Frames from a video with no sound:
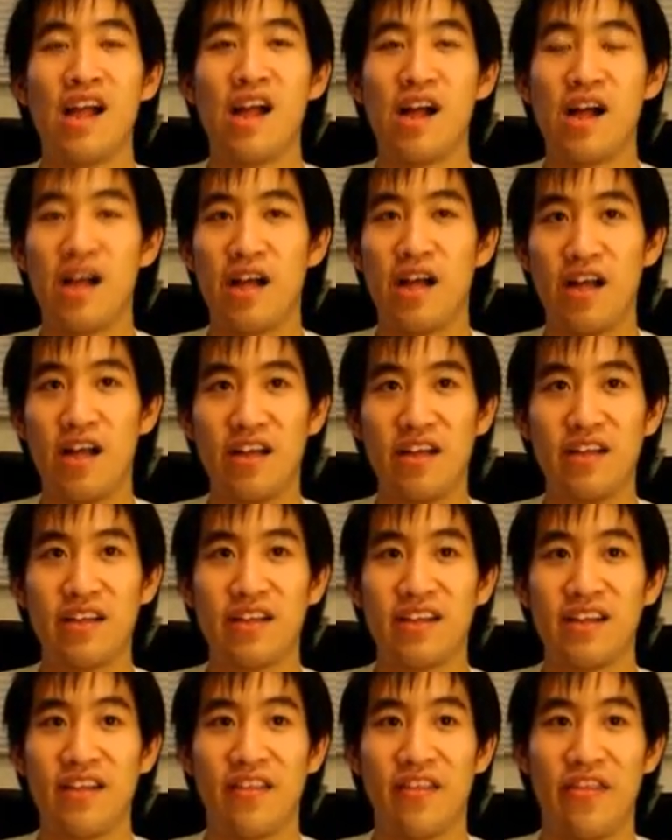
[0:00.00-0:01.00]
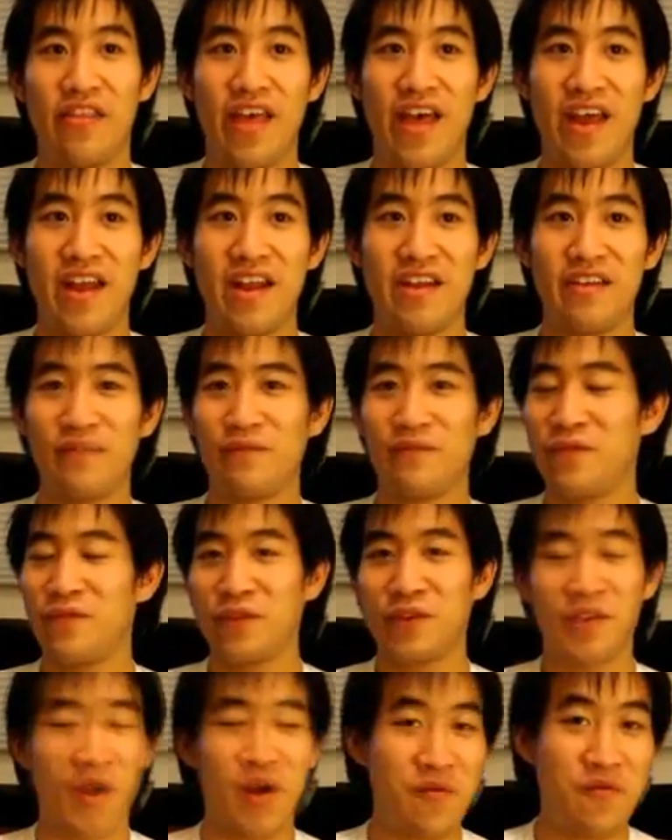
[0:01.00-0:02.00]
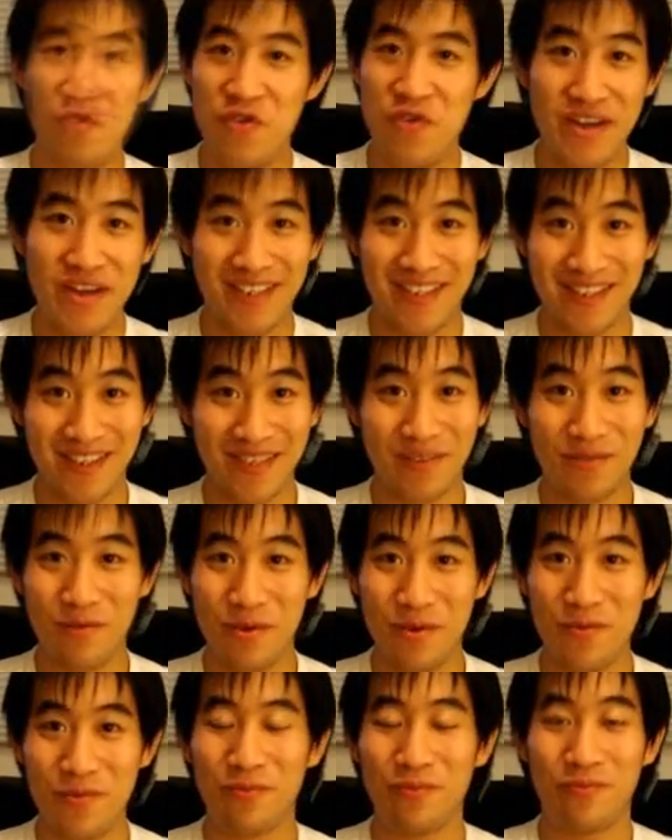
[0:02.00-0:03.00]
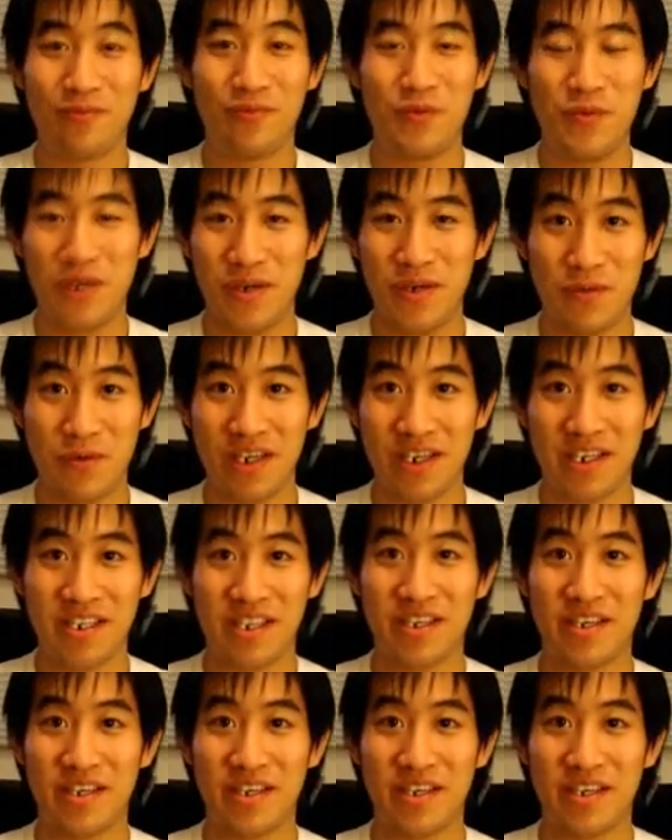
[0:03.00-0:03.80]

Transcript: Then, for some reason, we went